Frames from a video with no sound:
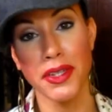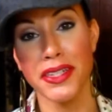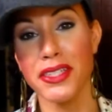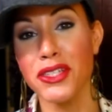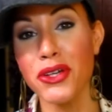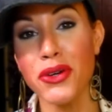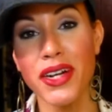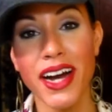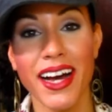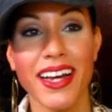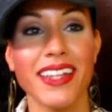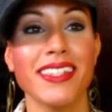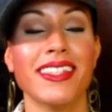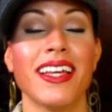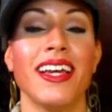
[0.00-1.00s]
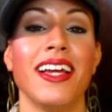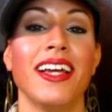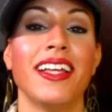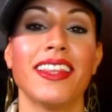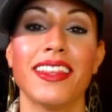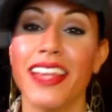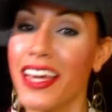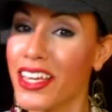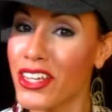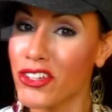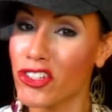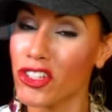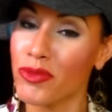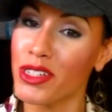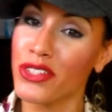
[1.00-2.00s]
So guys, thank
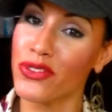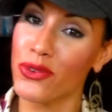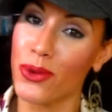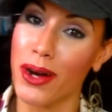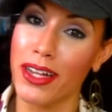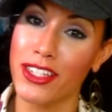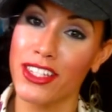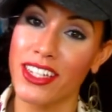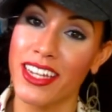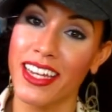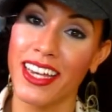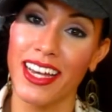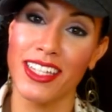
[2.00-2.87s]
you so much for watching.